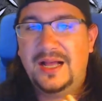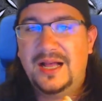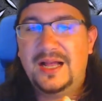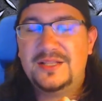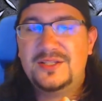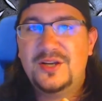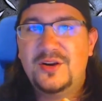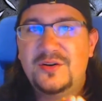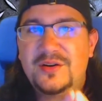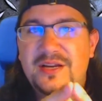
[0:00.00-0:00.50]

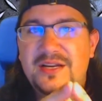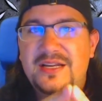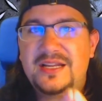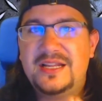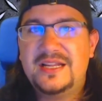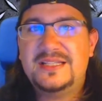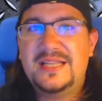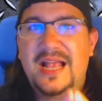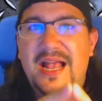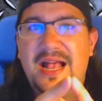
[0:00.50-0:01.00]
Tony
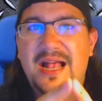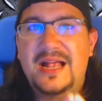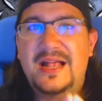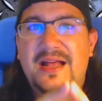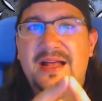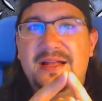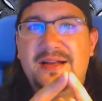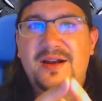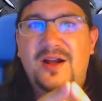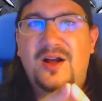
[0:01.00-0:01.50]
Nese
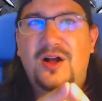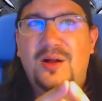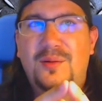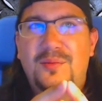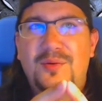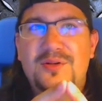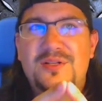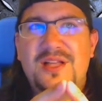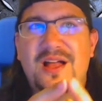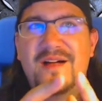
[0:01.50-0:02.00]
had
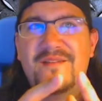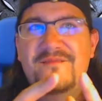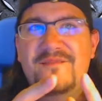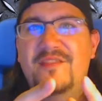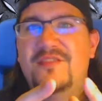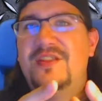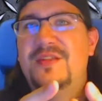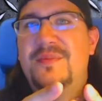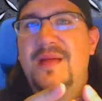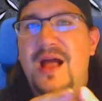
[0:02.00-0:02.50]
almost a
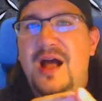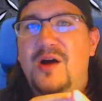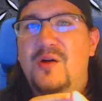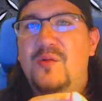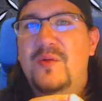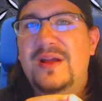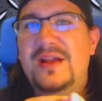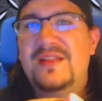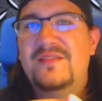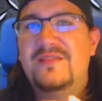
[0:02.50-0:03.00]

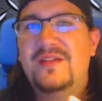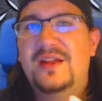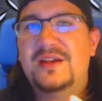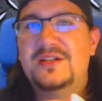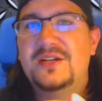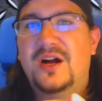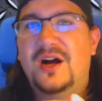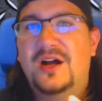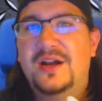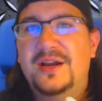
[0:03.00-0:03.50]
50-pound weight
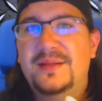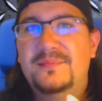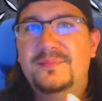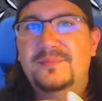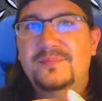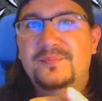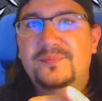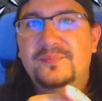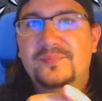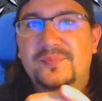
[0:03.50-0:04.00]
advantage on
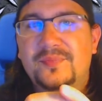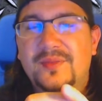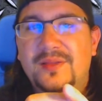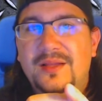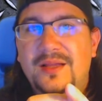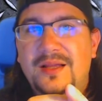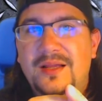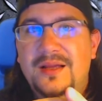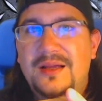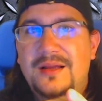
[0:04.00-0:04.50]
him.
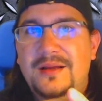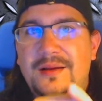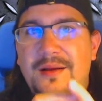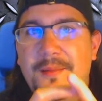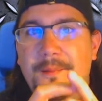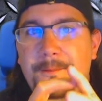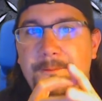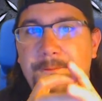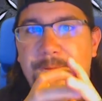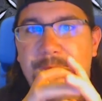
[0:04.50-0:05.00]

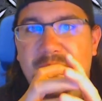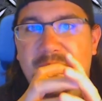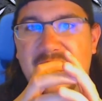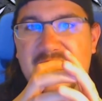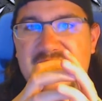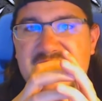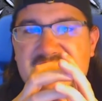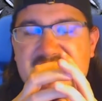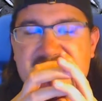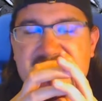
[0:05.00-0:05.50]

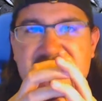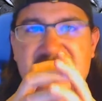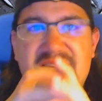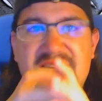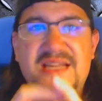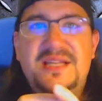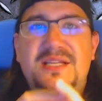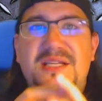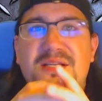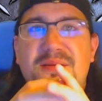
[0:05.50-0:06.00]
But
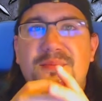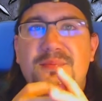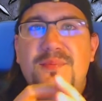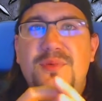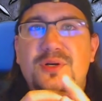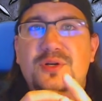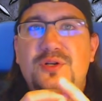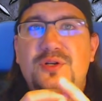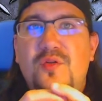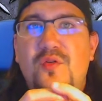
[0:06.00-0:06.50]
Nese
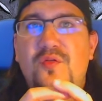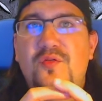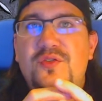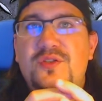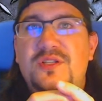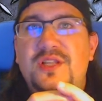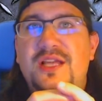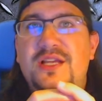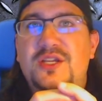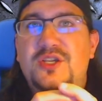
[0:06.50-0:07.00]

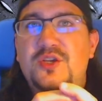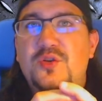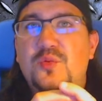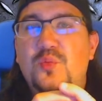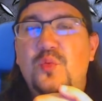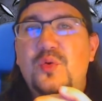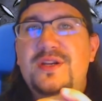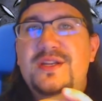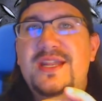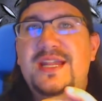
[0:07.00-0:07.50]
moves like you
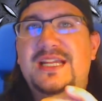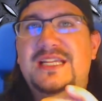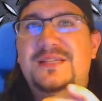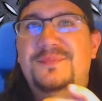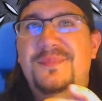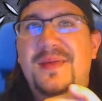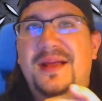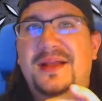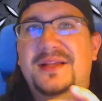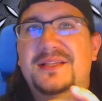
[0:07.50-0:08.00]
wouldn't
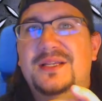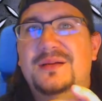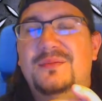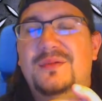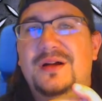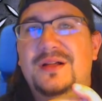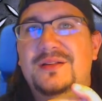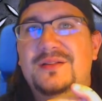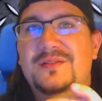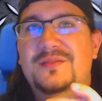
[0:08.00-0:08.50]
expect
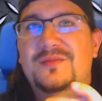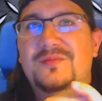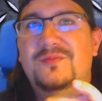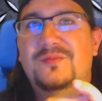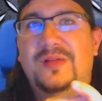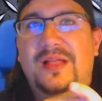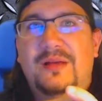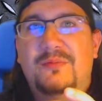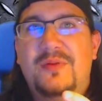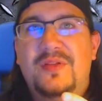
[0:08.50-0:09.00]
someone
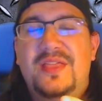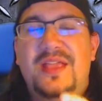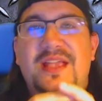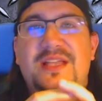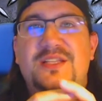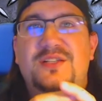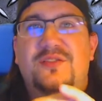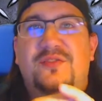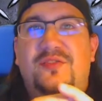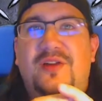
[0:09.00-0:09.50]
like with
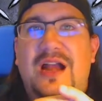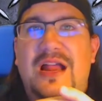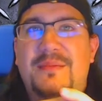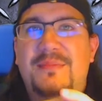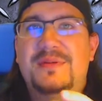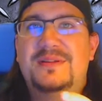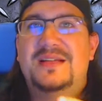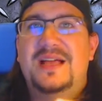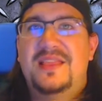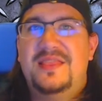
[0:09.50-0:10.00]
his
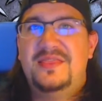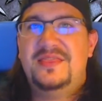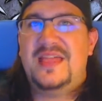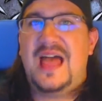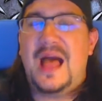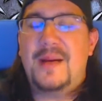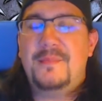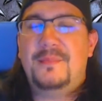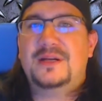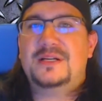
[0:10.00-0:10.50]
frame. He's got
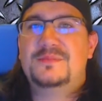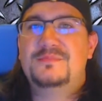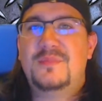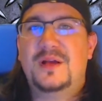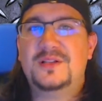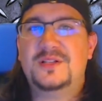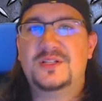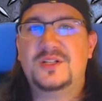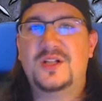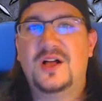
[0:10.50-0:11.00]
that much
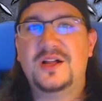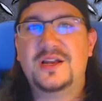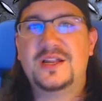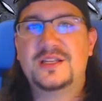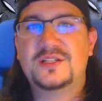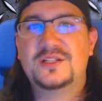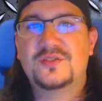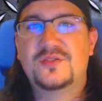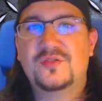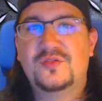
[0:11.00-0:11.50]
muscle on
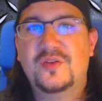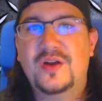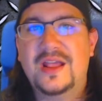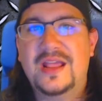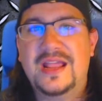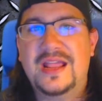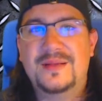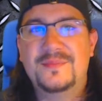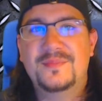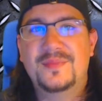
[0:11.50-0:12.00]
his
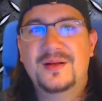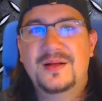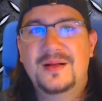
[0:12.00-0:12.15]
frame,